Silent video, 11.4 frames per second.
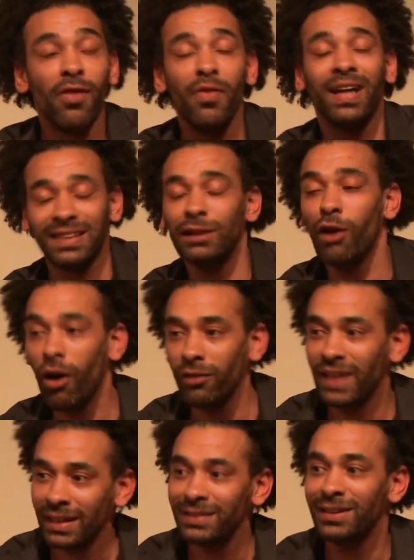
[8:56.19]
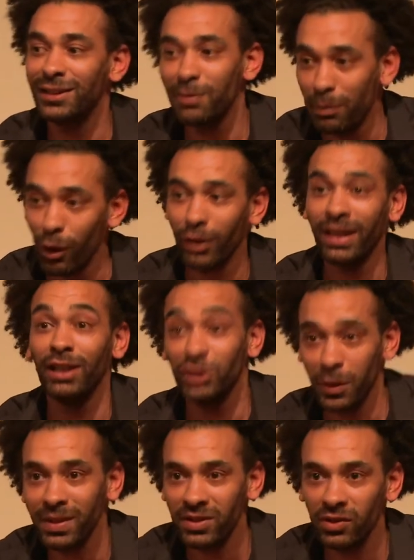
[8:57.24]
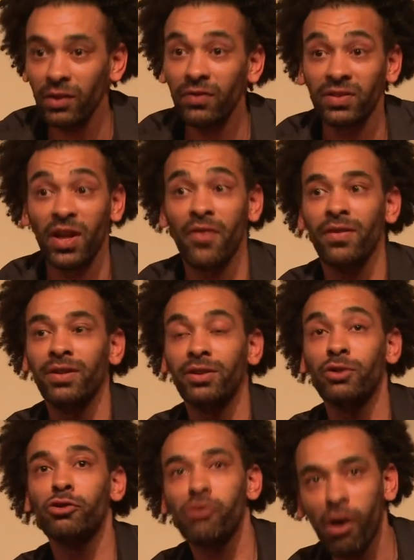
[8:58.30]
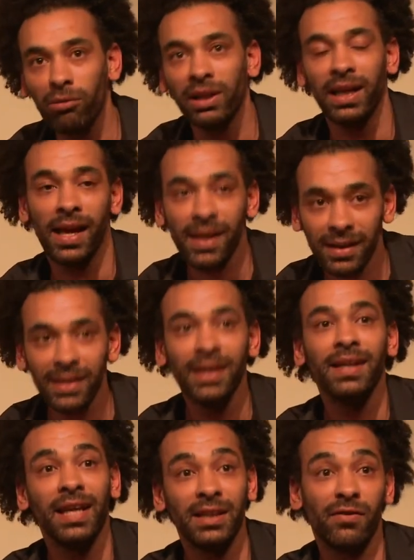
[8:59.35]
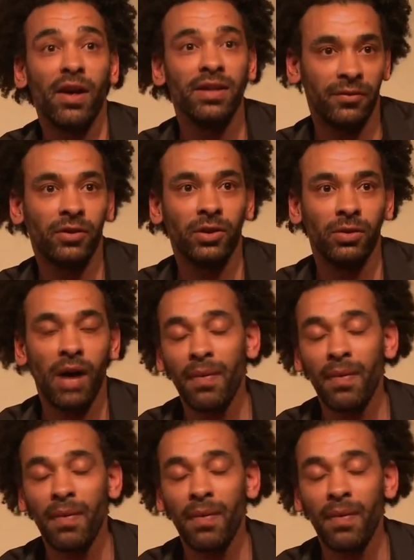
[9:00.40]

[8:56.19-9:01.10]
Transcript: That's a lot of dancers to be blogging and doing stuff. So controlling it is very difficult.